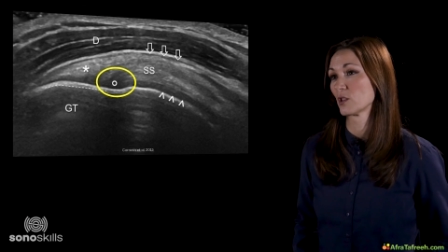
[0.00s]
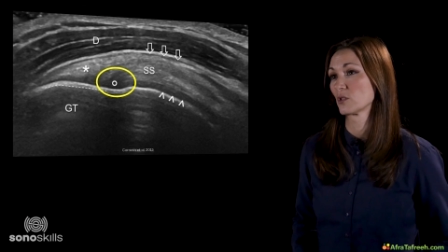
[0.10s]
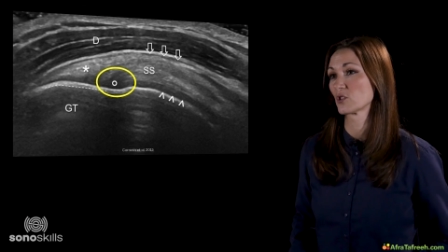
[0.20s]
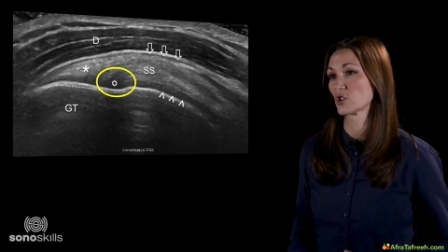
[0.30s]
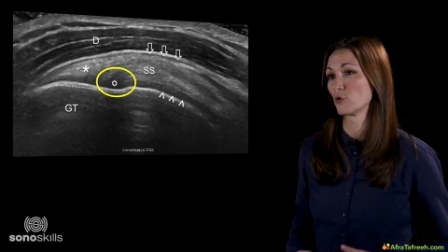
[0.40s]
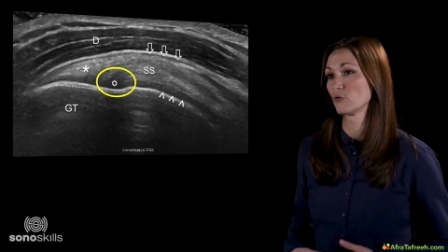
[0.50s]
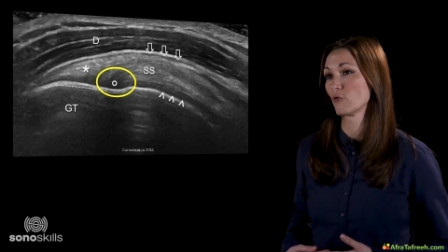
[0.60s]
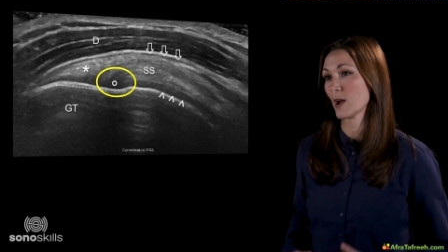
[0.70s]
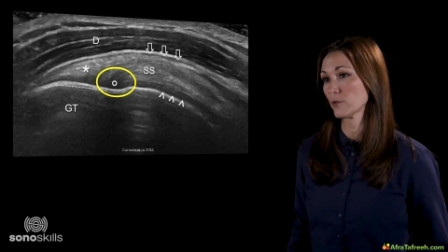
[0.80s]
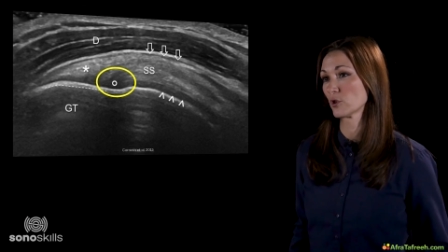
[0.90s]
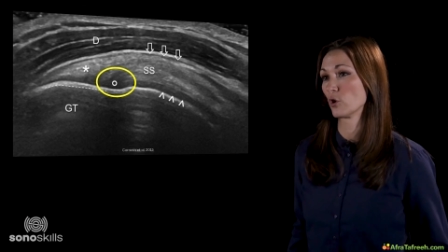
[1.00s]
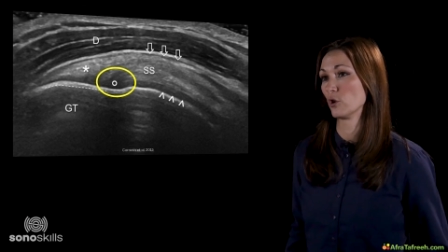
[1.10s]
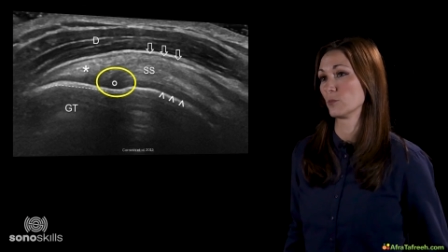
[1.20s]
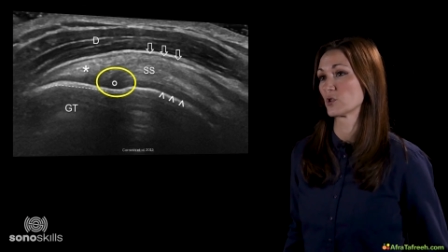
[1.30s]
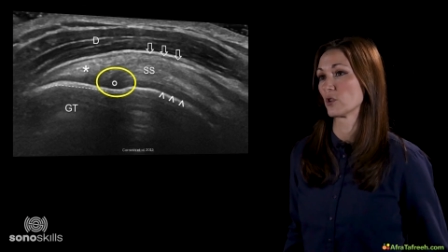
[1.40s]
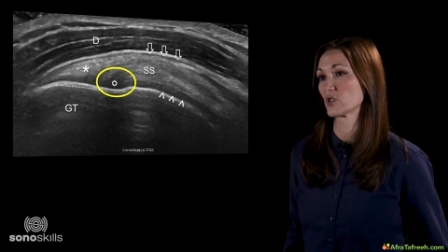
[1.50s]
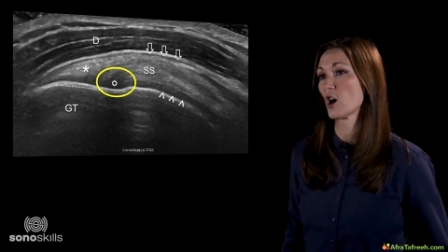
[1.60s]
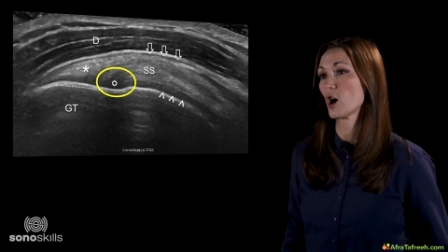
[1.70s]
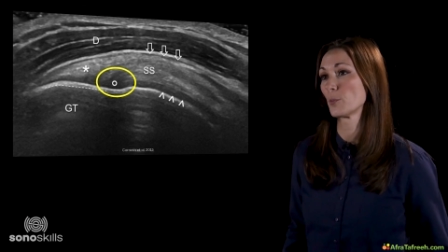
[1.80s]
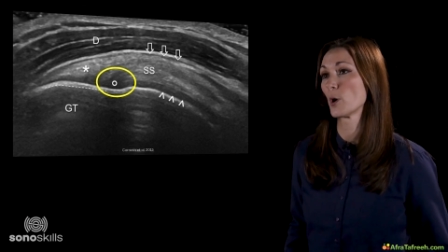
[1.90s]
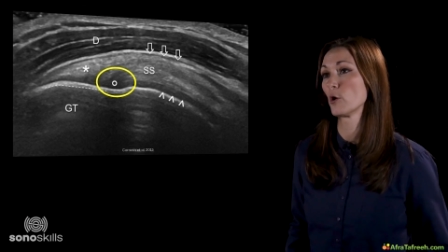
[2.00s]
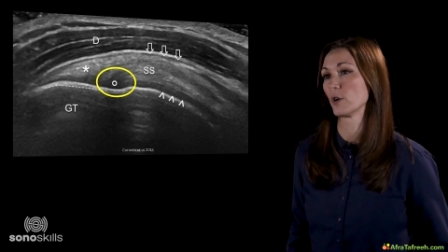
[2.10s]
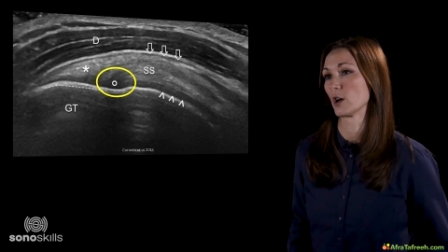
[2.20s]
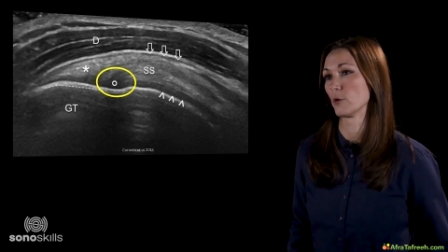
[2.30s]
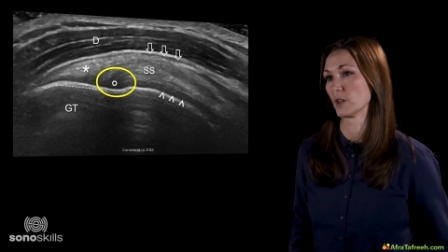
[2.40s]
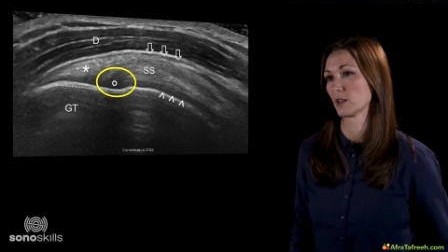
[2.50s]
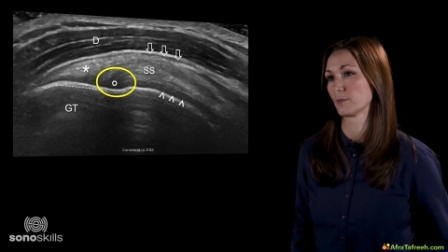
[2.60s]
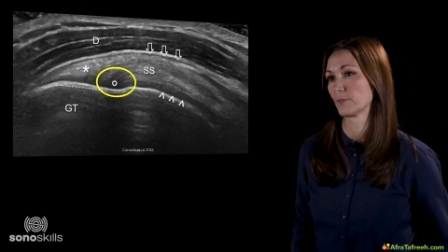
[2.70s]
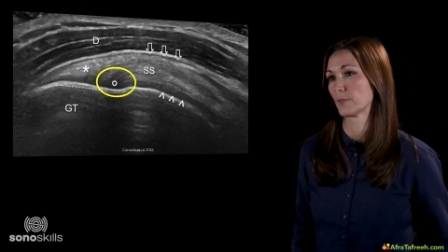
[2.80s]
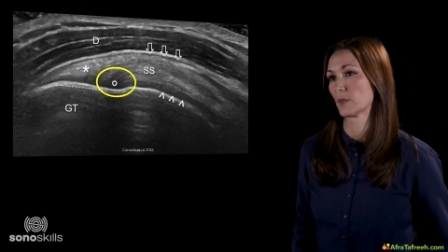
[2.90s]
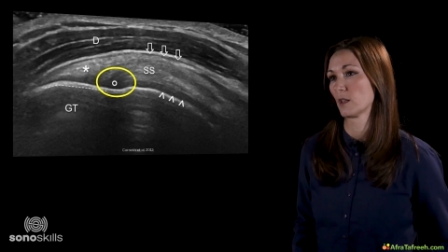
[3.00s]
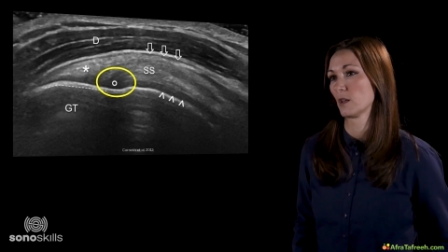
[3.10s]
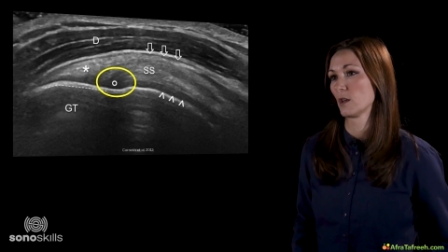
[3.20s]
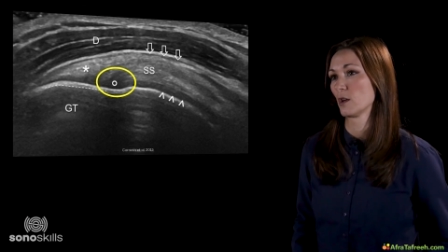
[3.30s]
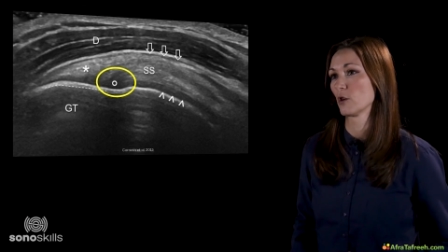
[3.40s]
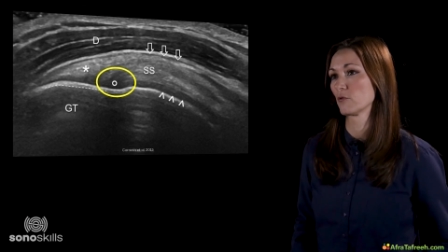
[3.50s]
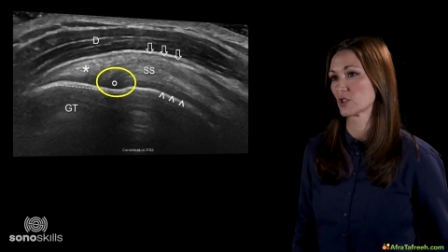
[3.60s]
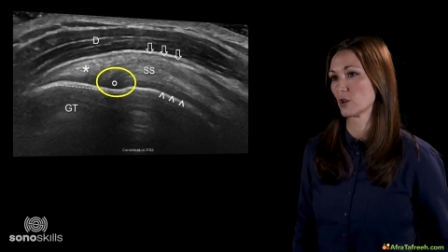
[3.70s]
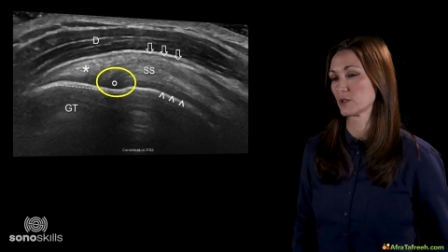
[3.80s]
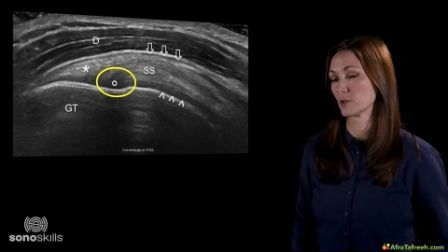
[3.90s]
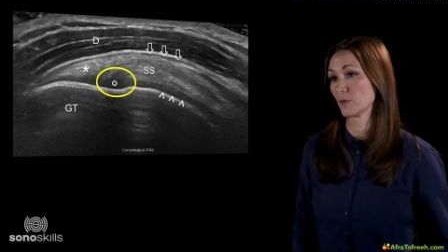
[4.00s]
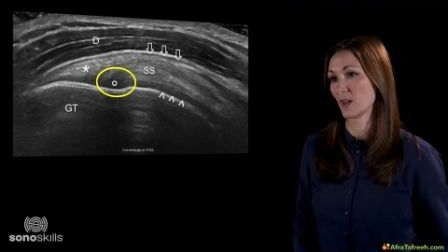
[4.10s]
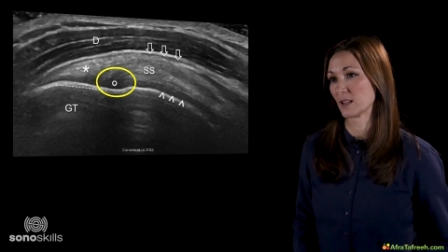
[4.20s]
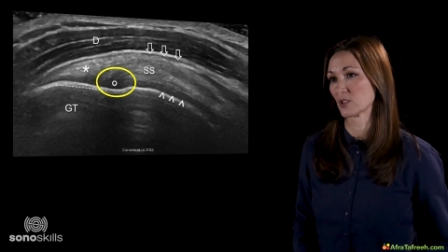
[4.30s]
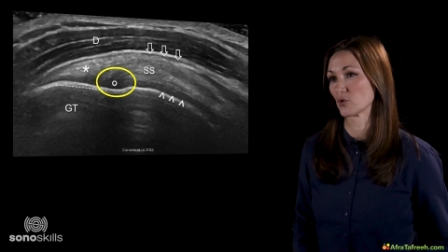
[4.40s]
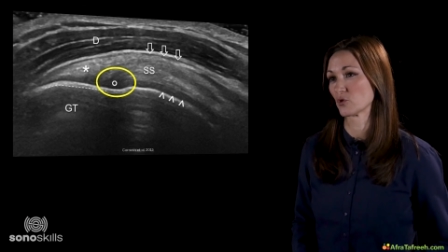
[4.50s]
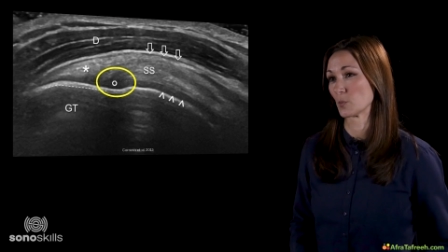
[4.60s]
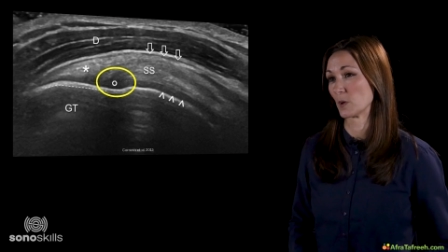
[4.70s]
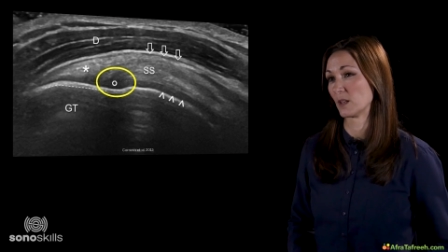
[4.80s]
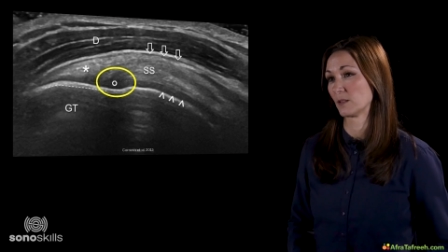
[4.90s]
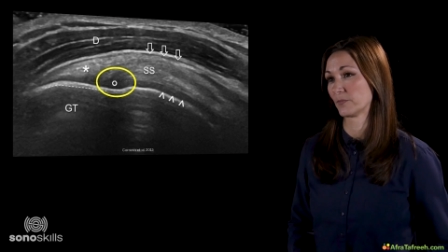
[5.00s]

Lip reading: the zone around the column shows hypoechoic, a result of anisotropy.